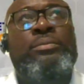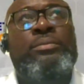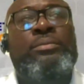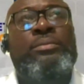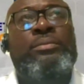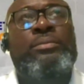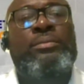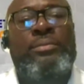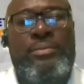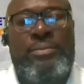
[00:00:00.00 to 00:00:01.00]

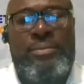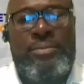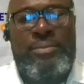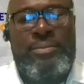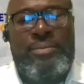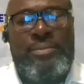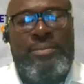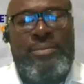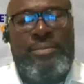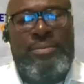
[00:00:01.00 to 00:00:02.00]

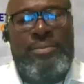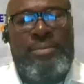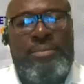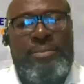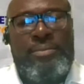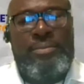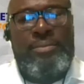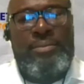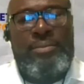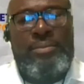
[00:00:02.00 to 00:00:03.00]

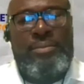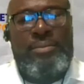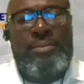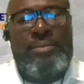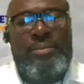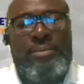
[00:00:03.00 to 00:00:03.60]
No words are spoken by the person on screen.